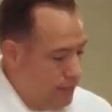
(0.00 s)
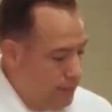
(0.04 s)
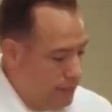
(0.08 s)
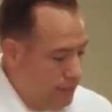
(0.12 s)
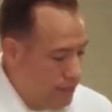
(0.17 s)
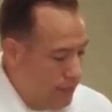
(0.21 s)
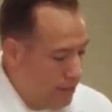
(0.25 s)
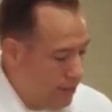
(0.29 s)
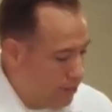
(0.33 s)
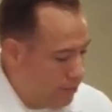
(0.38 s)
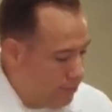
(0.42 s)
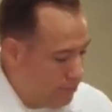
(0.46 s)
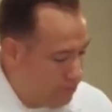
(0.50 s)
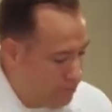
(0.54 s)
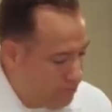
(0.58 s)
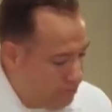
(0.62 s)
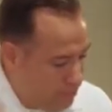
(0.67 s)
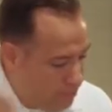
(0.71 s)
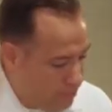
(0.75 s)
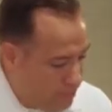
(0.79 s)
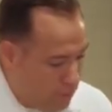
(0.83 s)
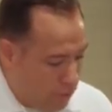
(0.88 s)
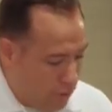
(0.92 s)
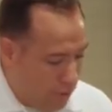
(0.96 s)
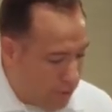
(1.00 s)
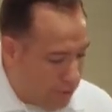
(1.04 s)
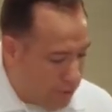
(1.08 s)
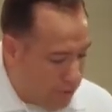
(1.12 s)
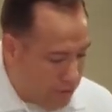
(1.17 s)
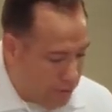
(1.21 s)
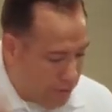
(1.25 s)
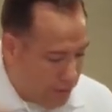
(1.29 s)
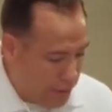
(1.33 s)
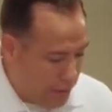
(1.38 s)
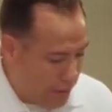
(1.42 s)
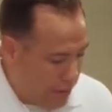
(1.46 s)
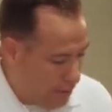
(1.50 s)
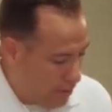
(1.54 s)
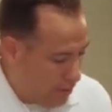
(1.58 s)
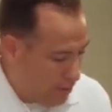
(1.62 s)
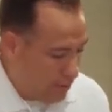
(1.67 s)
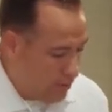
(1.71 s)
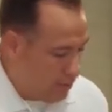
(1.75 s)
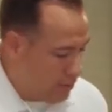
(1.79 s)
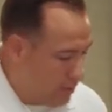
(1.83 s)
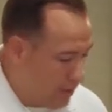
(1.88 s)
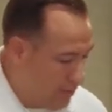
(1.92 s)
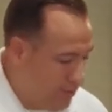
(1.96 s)
you know, North Korea
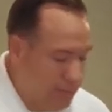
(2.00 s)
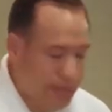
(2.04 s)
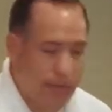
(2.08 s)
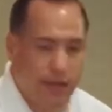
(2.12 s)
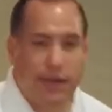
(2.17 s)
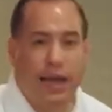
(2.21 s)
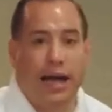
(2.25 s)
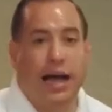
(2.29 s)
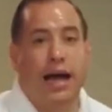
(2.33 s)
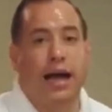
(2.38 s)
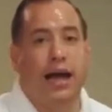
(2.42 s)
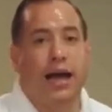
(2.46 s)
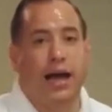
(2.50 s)
or something.